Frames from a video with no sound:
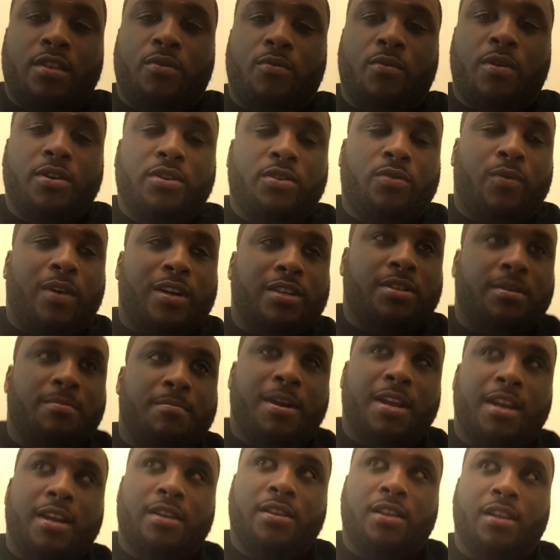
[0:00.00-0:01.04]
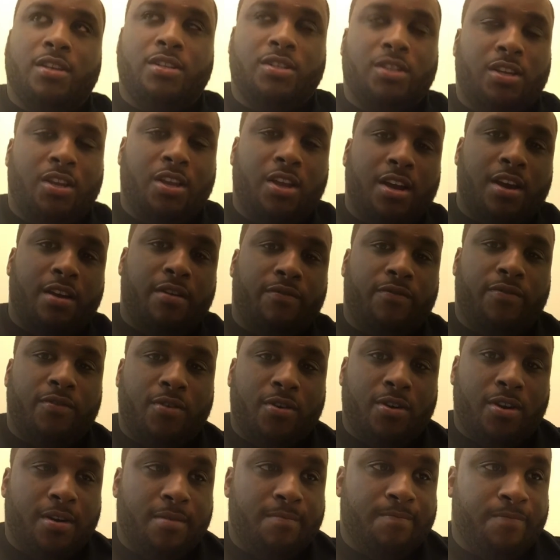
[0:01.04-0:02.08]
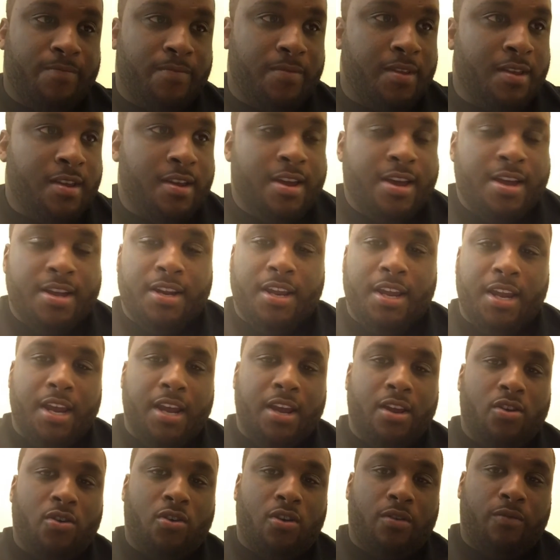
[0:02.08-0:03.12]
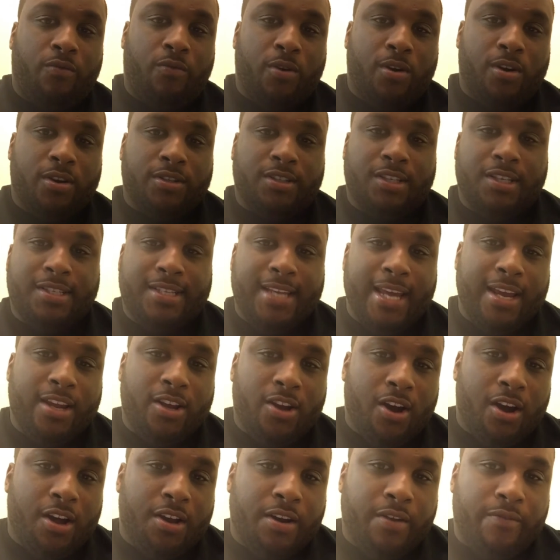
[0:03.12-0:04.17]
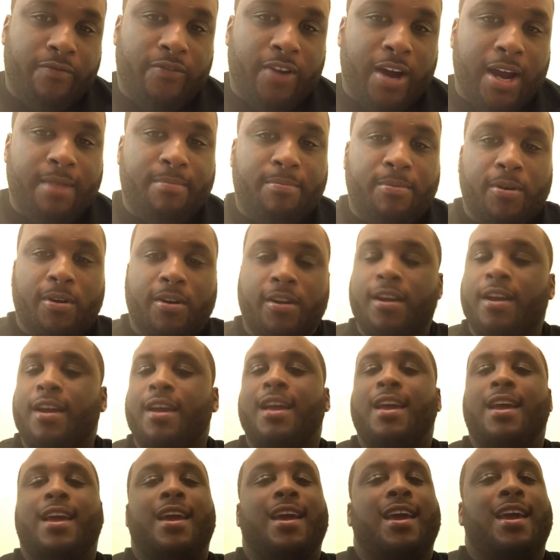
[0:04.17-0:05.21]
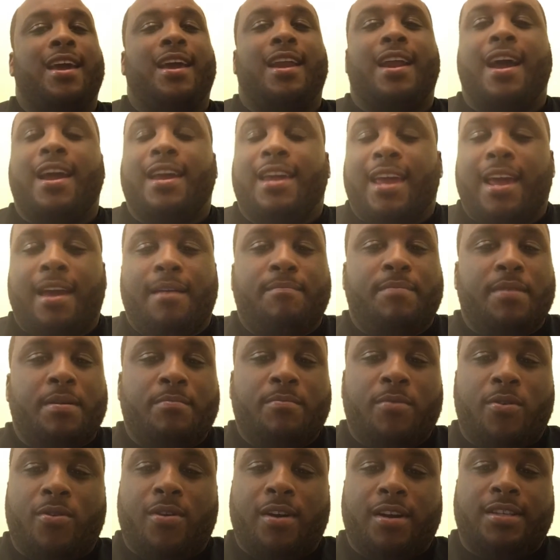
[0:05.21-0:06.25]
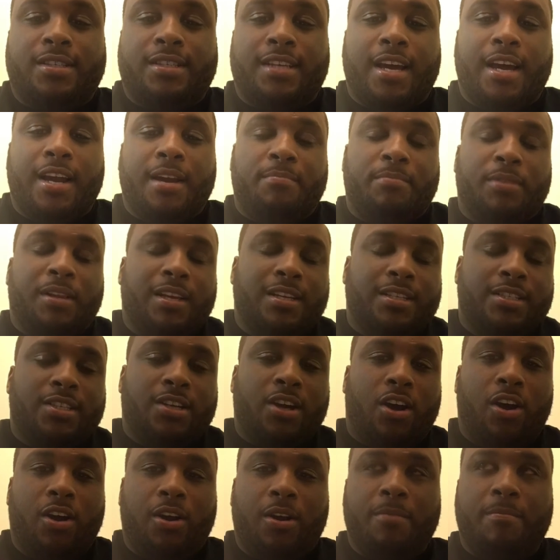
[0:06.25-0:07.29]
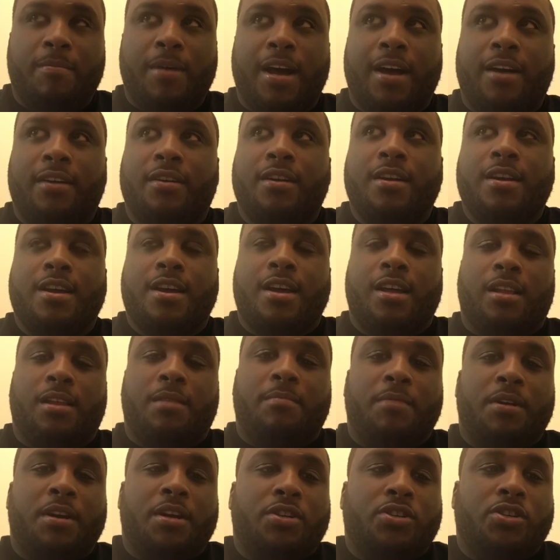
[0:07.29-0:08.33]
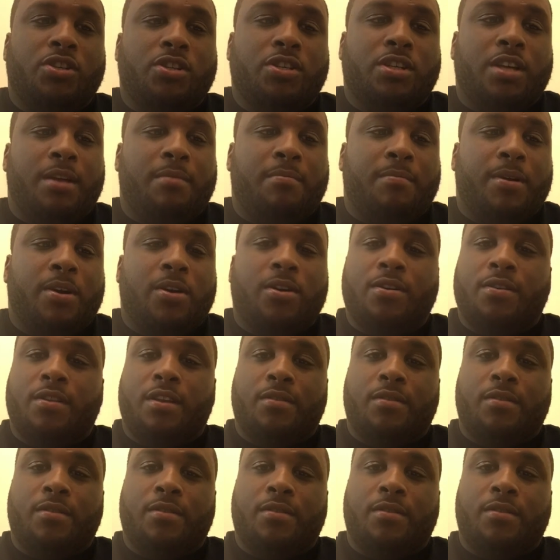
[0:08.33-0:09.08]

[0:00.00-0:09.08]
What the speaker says: The road to WrestleMania looks clear for the Eater of Worlds to take on the Viper. And I can't be more excited. But let's talk about Elimination Chamber.